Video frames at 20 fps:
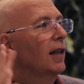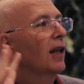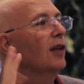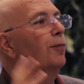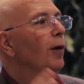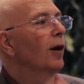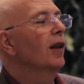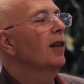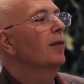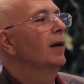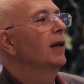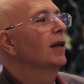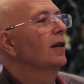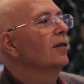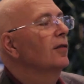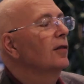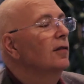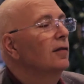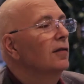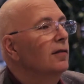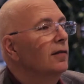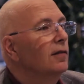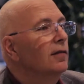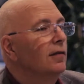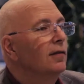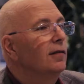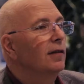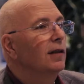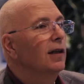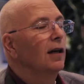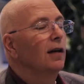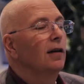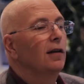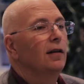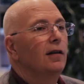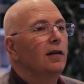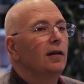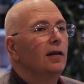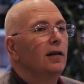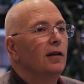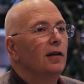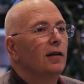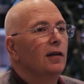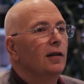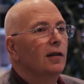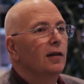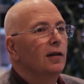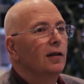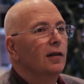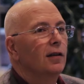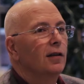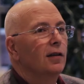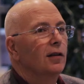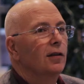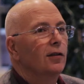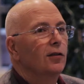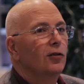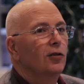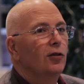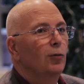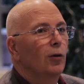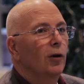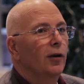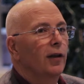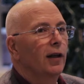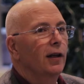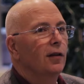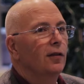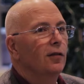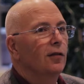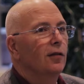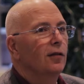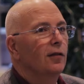That's part of the minutes. Yeah. Two more things.